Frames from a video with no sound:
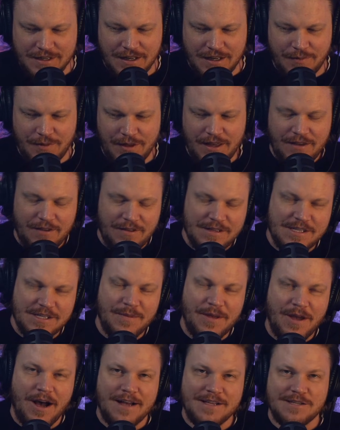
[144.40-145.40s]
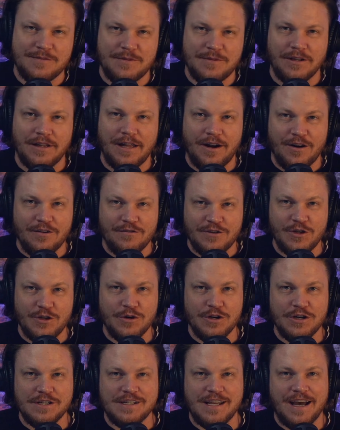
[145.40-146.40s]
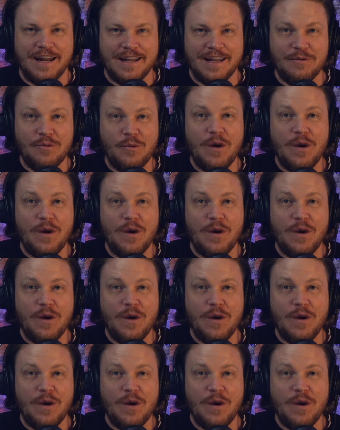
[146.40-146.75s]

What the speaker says: is going to be awesome to let our viewers kind of